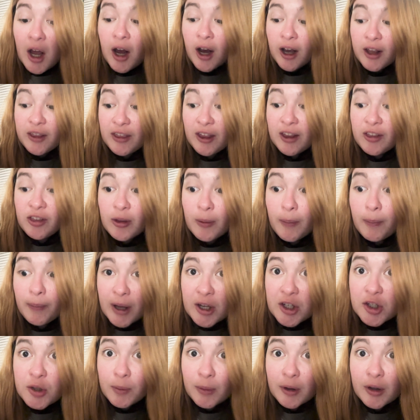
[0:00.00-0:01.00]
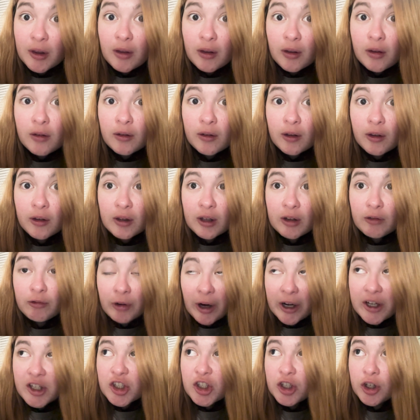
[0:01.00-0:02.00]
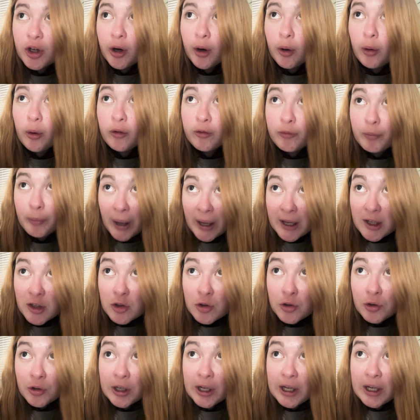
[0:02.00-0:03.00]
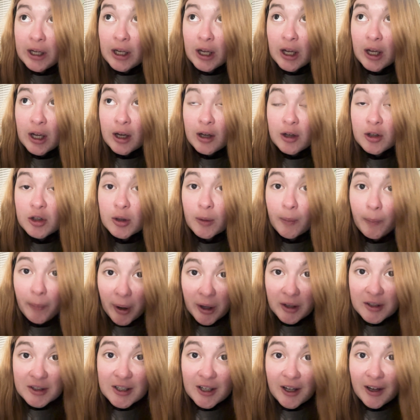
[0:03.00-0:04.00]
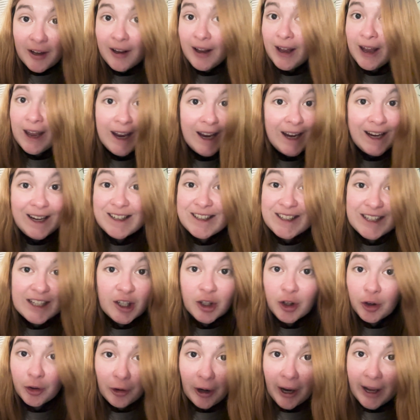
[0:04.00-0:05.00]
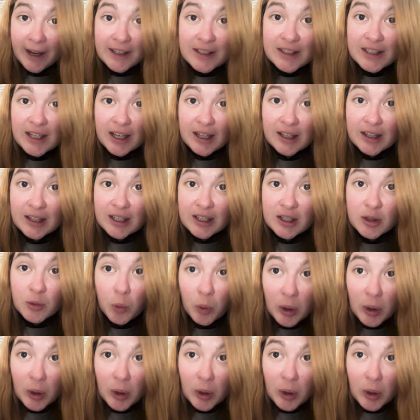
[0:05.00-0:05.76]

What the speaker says: I think the measurements, the ratio of pastry to butter is incorrect in this.